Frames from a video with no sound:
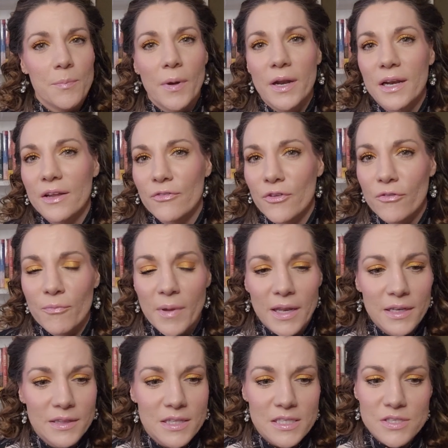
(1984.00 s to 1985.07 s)
like button. If you've
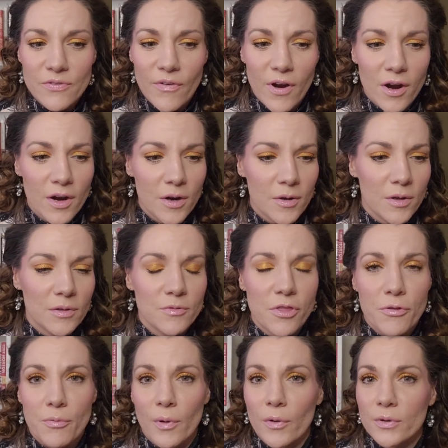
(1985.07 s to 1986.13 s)
made it this far,
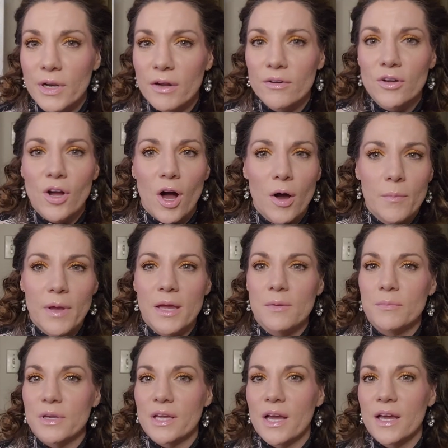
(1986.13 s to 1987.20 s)
throw down a
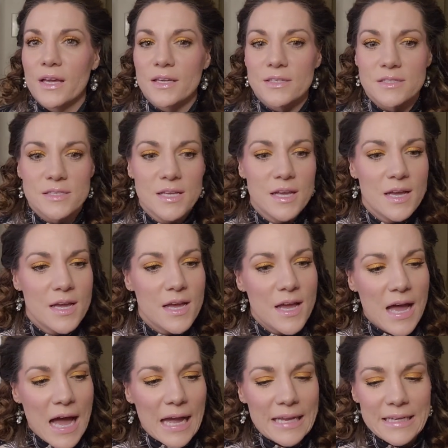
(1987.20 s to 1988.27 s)
comment because
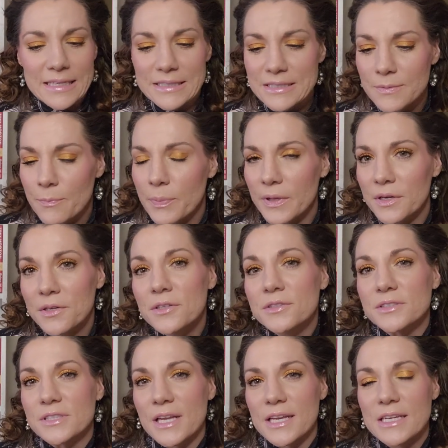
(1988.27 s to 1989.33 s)
I need to
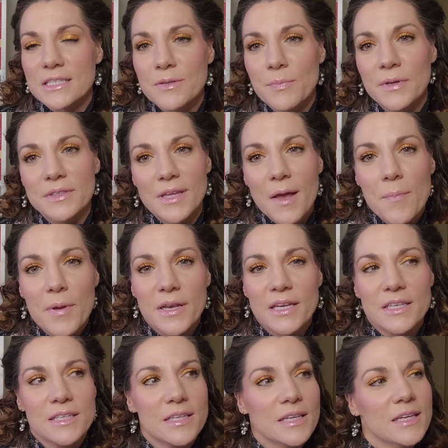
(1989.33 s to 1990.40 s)
build. I need to build up. I
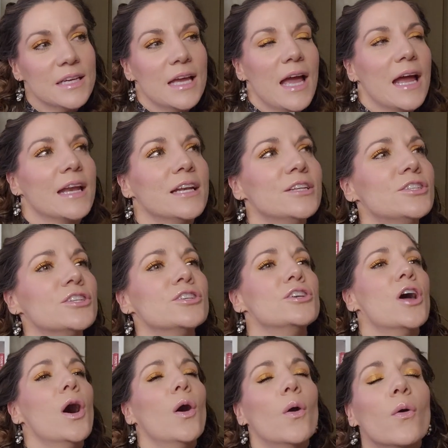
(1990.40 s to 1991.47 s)
need to
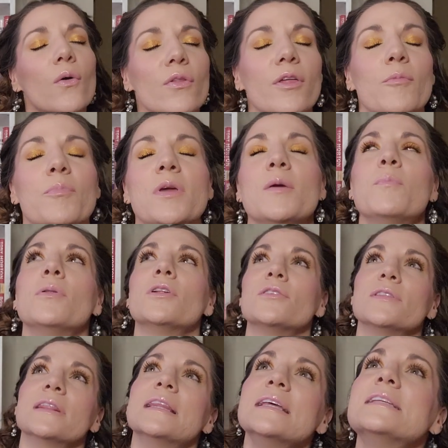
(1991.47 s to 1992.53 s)
know that people
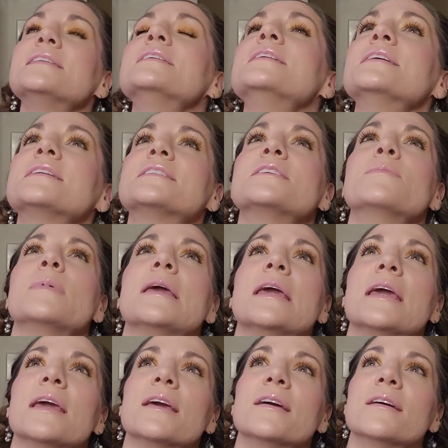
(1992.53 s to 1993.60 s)
are listening to
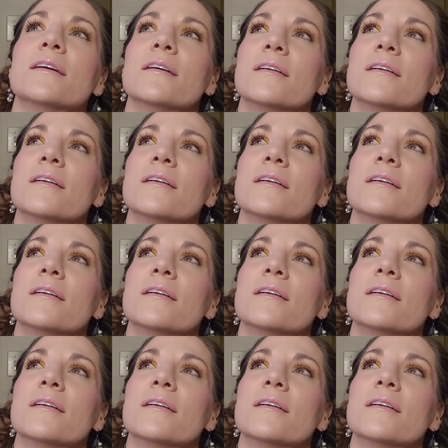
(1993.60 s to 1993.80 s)
me,